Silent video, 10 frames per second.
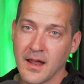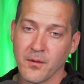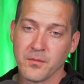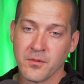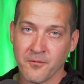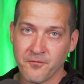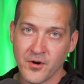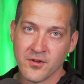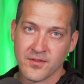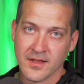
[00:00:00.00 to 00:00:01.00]
Now, the
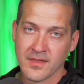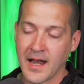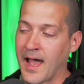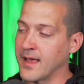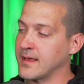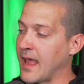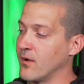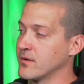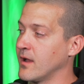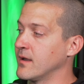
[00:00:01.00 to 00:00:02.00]
first thing that I
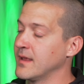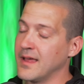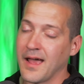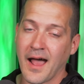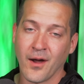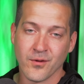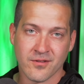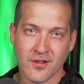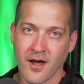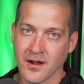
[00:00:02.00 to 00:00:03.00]
count on, I
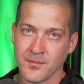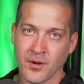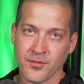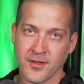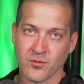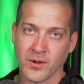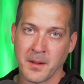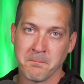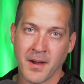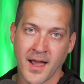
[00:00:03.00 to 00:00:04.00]
always talk about this
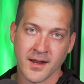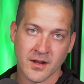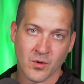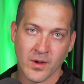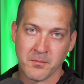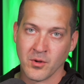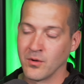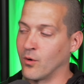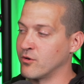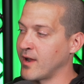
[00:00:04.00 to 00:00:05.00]
when I'm buying
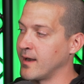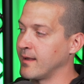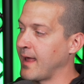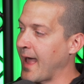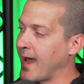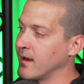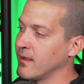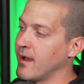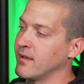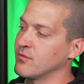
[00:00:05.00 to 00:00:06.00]
equipment or trying to
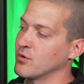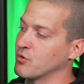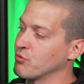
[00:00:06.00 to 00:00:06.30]
analyze or